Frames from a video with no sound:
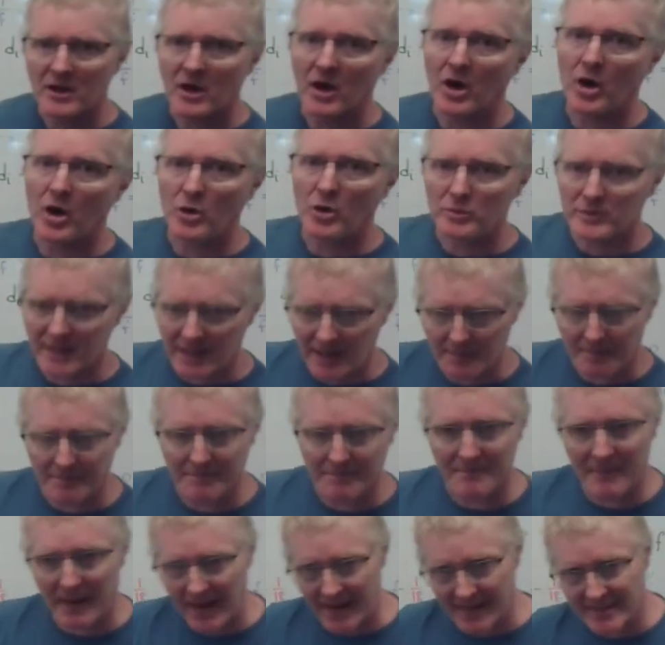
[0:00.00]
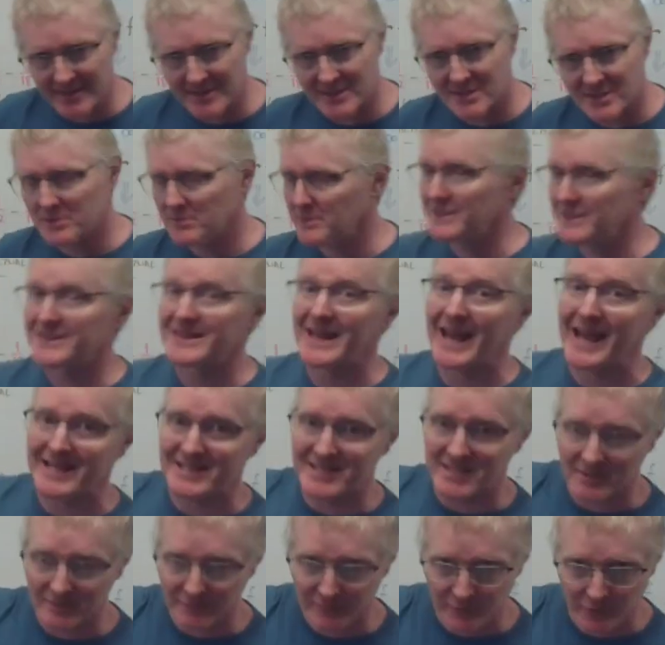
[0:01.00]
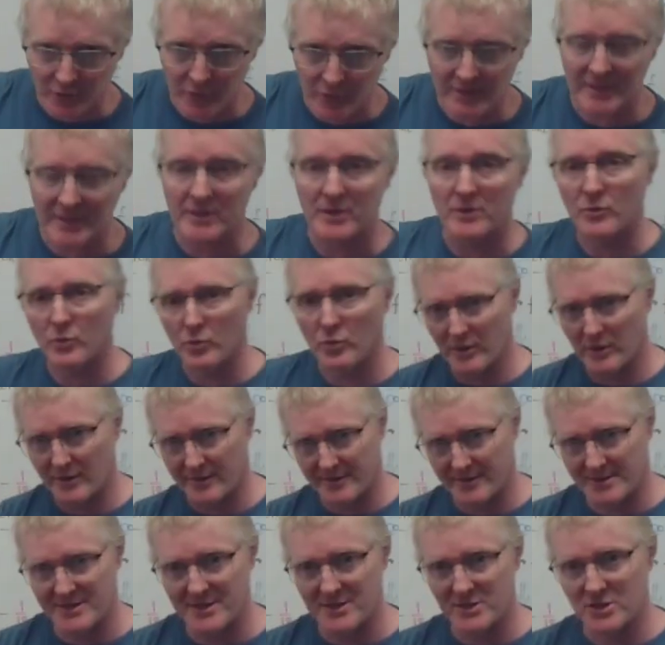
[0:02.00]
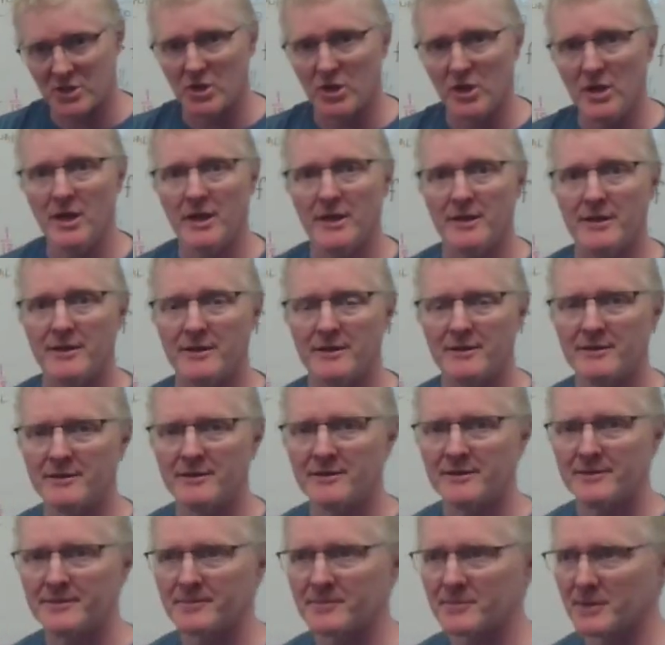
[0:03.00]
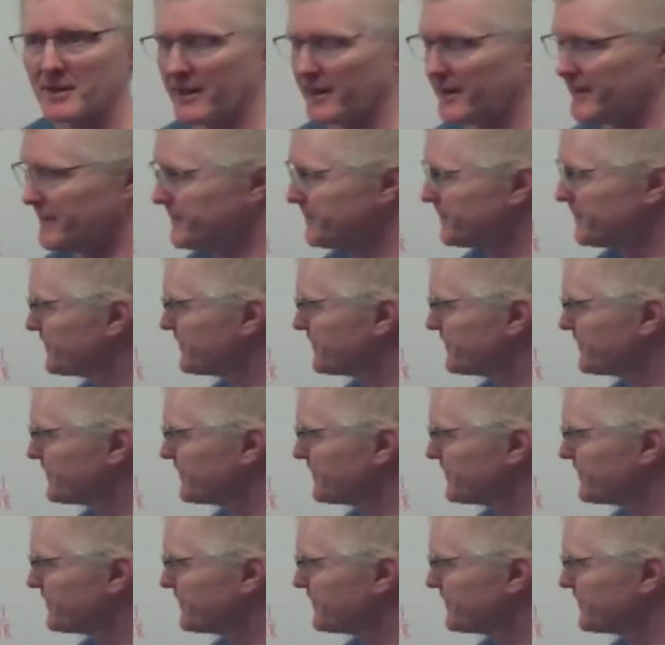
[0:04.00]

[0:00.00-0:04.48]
Oh yeah, minus 3. That's inverted. Well, this is good. Okay.